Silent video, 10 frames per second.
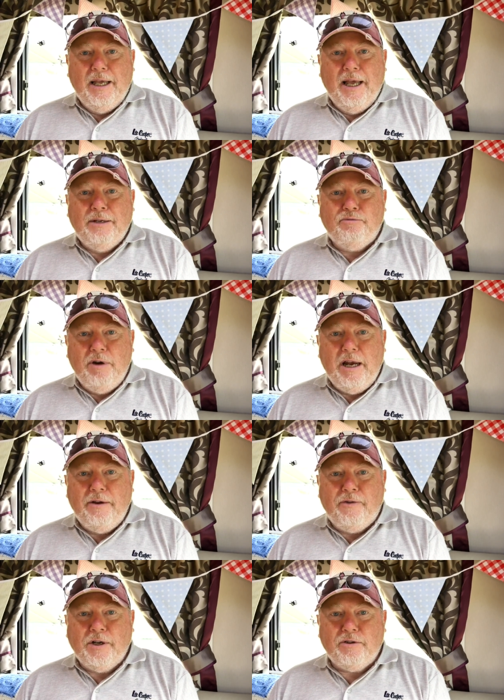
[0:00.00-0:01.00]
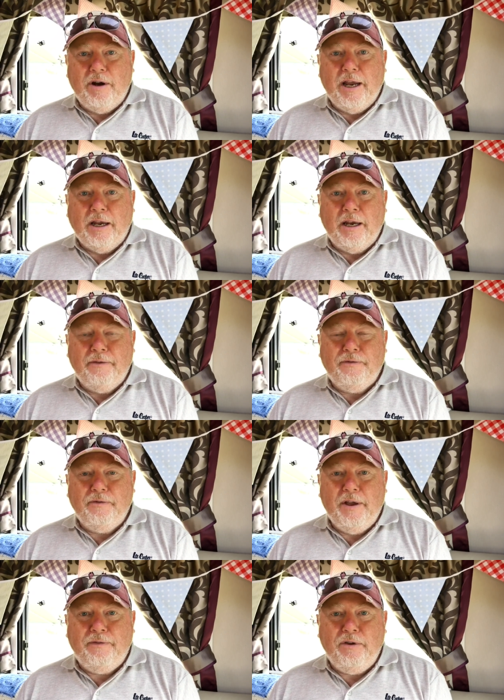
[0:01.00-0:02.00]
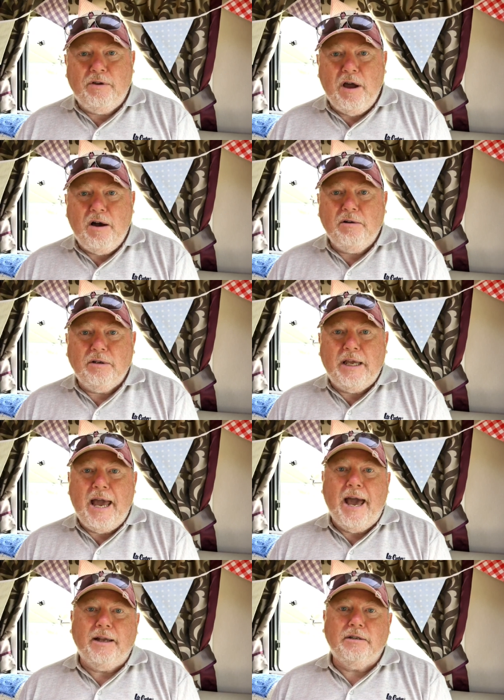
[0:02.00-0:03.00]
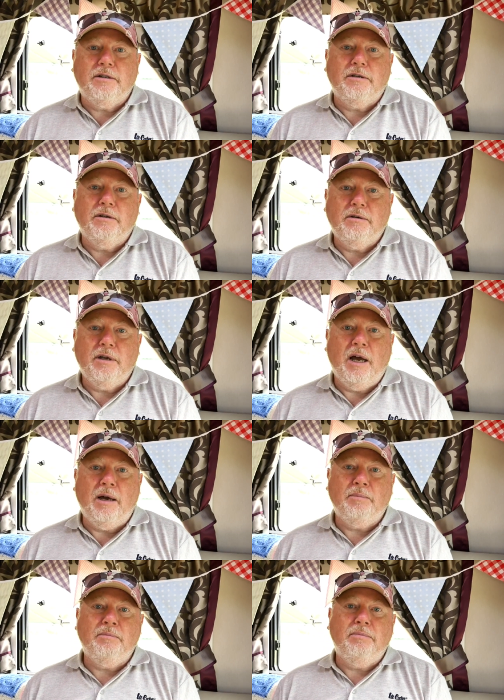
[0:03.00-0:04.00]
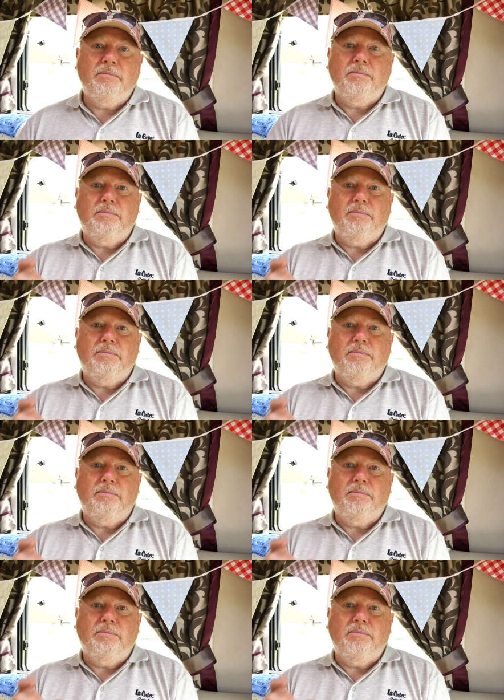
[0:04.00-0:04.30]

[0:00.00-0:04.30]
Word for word: it's really frustrating if if you can't get um,